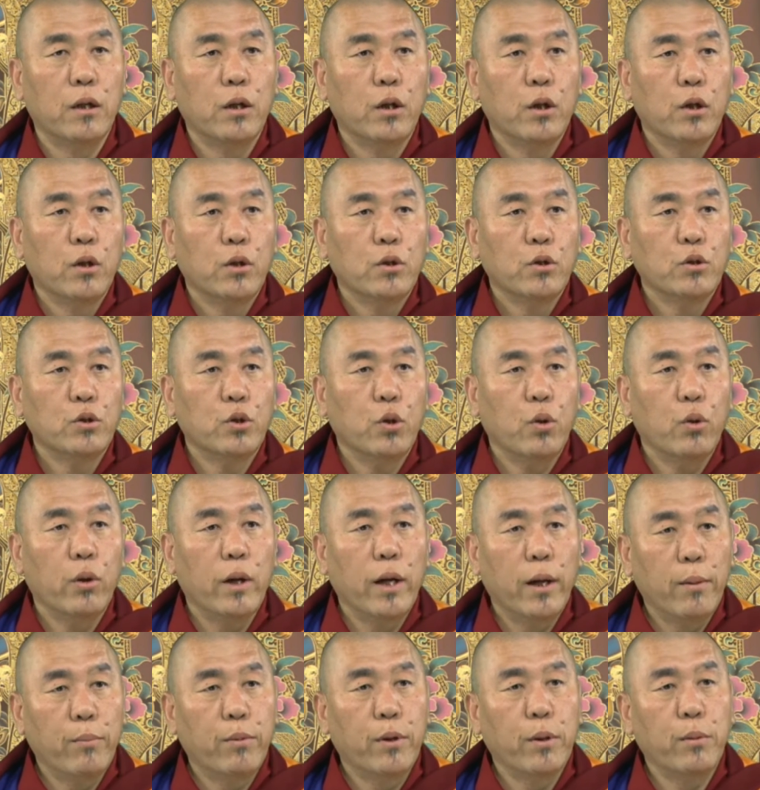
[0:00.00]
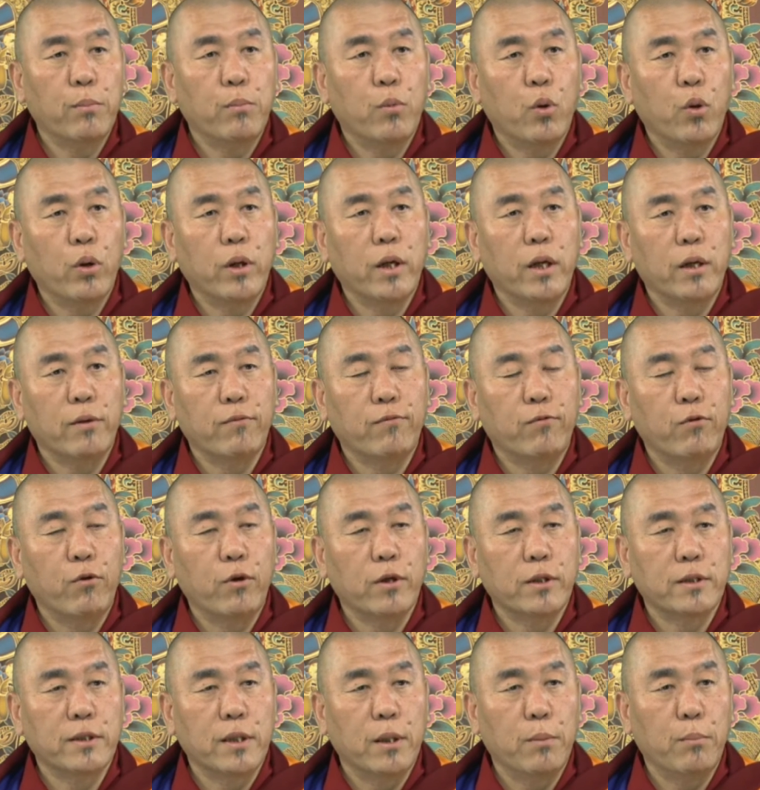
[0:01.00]
So every morning, for
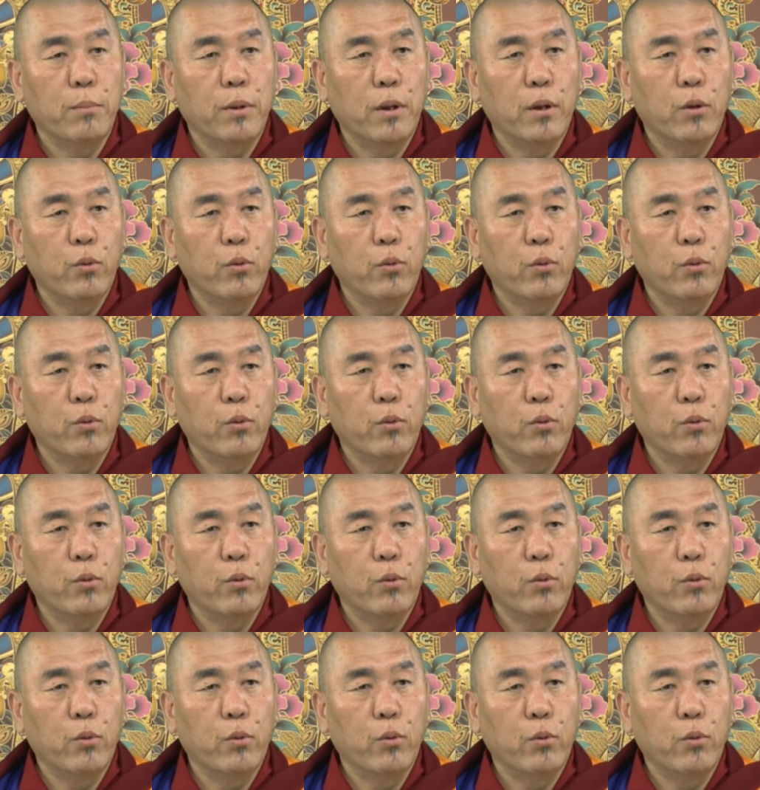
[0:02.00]
example,